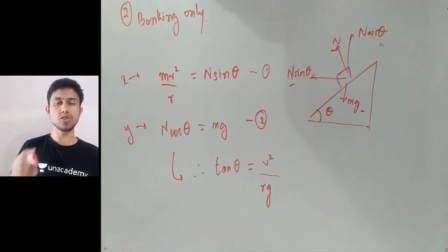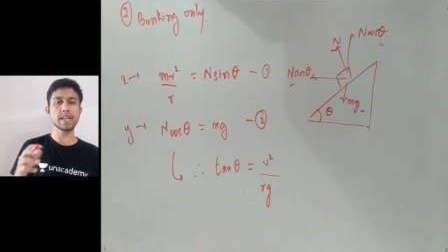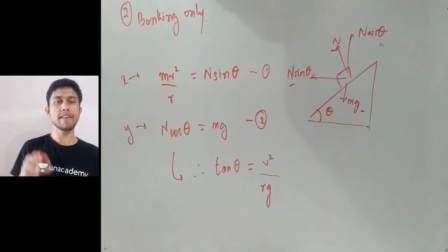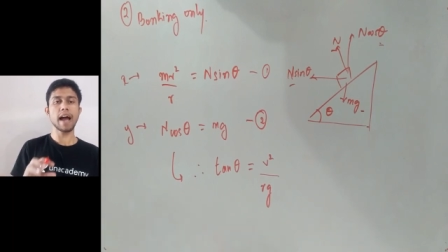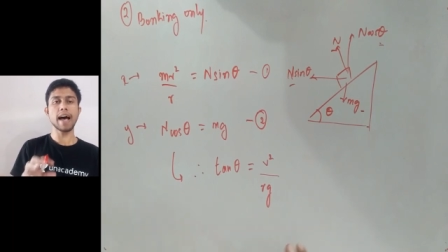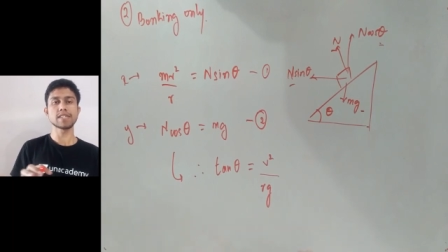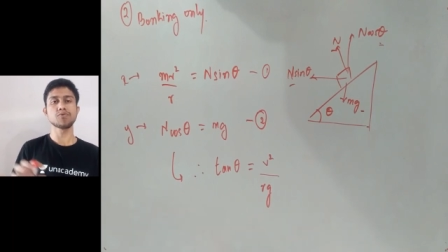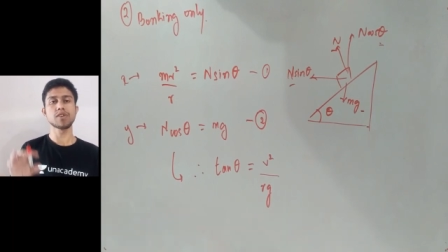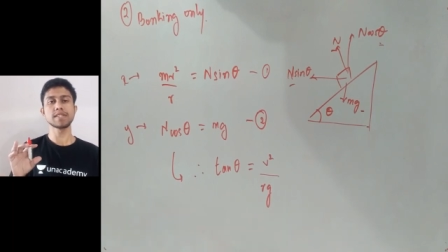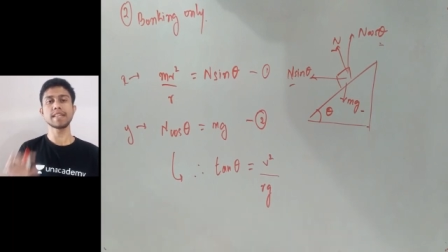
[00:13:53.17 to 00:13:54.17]
So they will
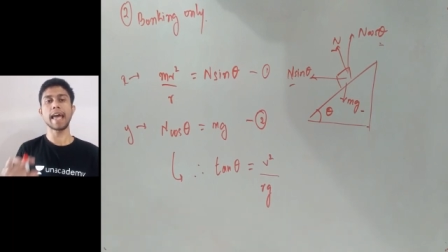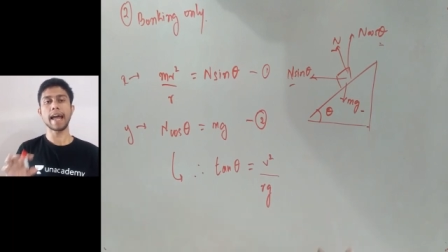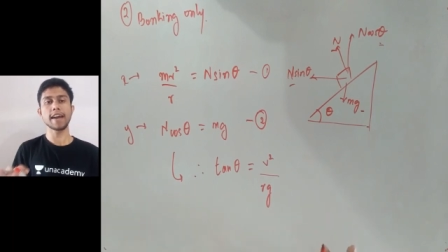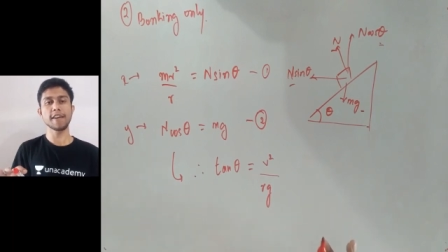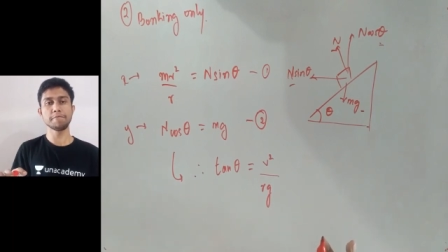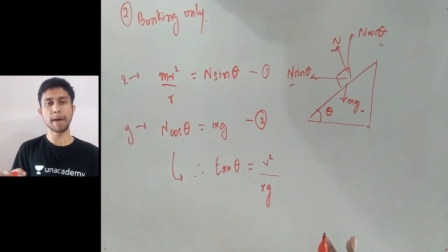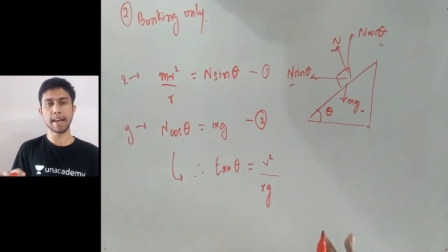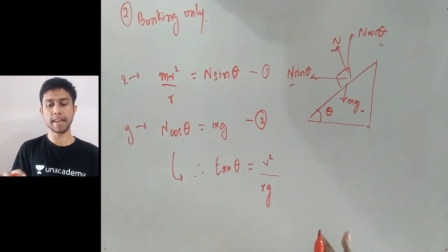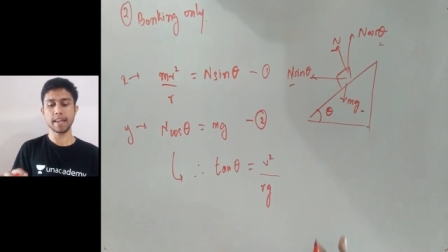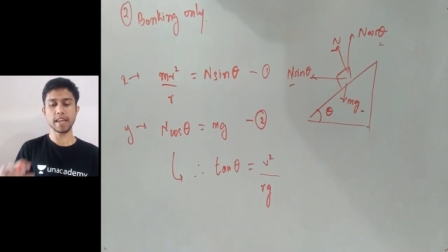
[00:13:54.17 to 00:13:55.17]
ask what is the angle
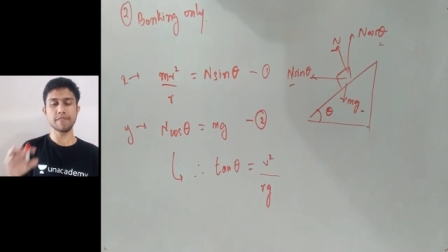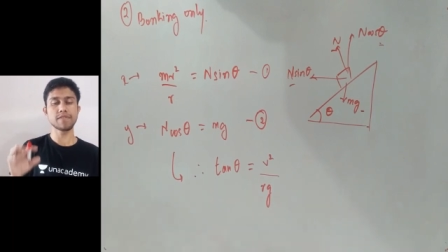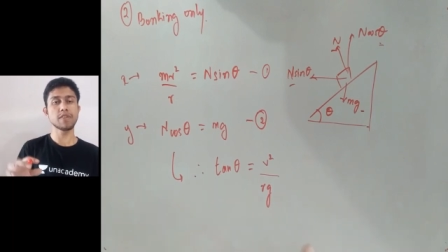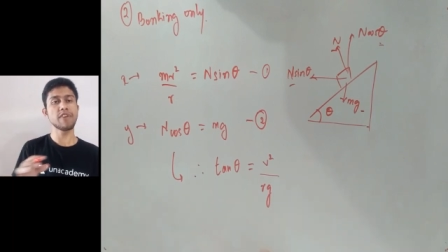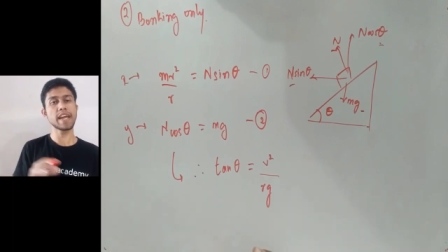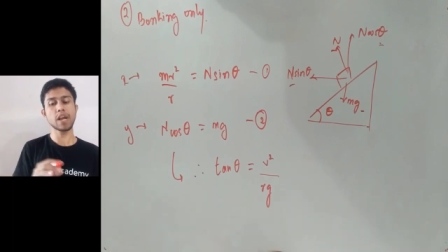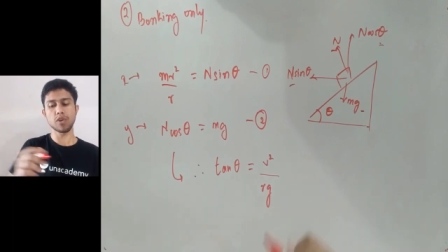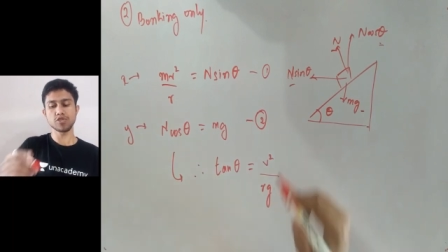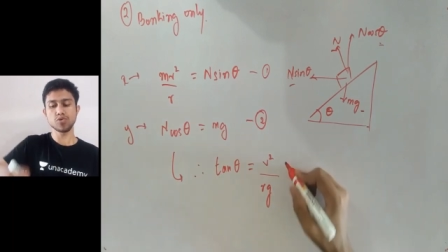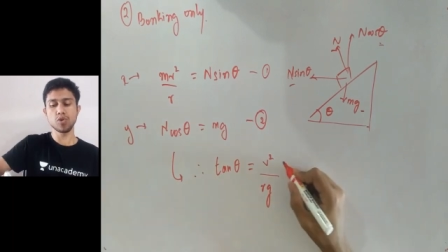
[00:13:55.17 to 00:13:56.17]
of banking if the
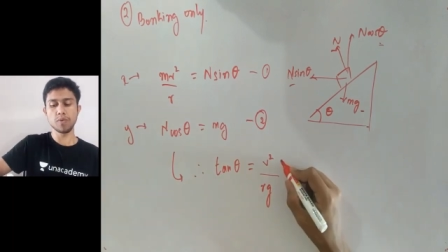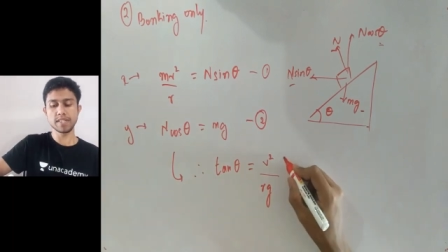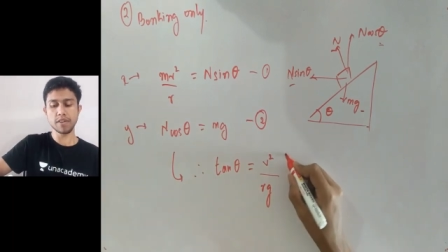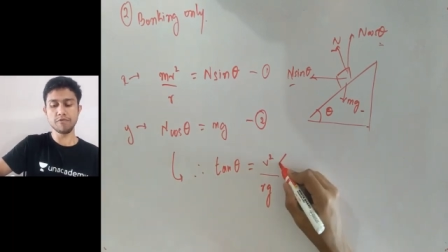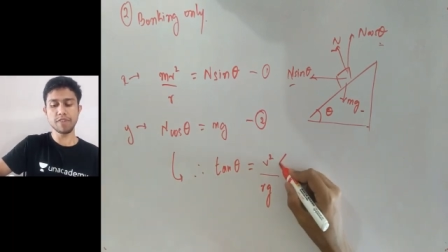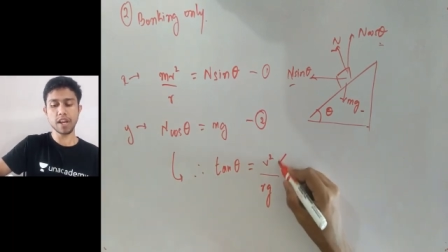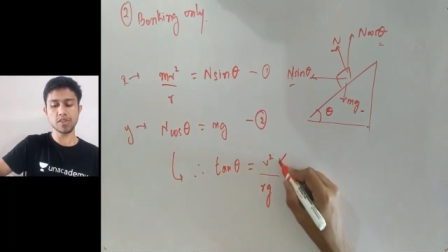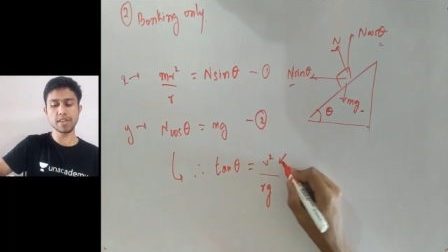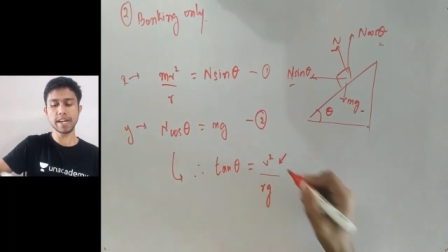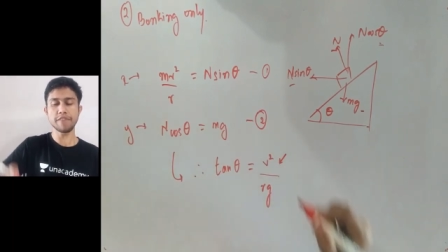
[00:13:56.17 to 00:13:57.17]
vehicle wants to go with some
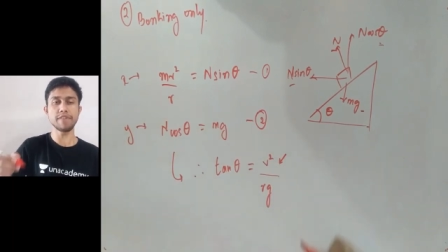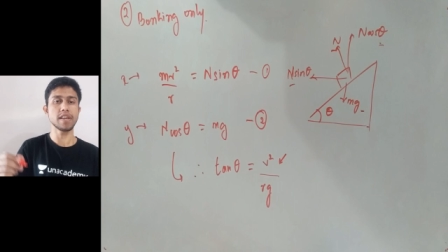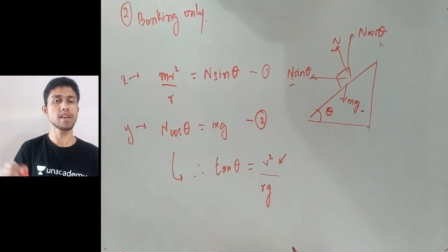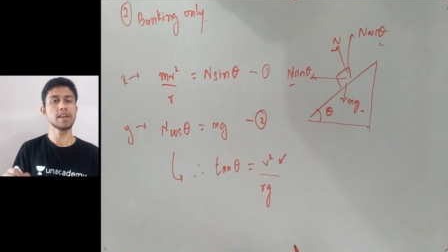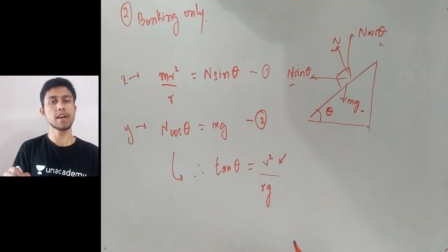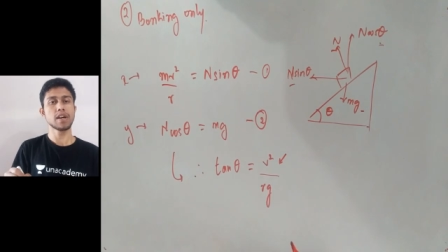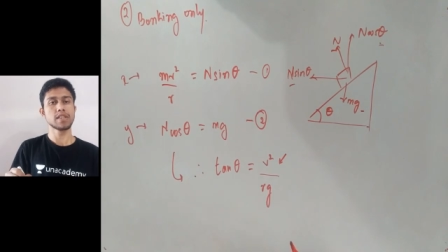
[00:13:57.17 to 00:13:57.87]
velocity v.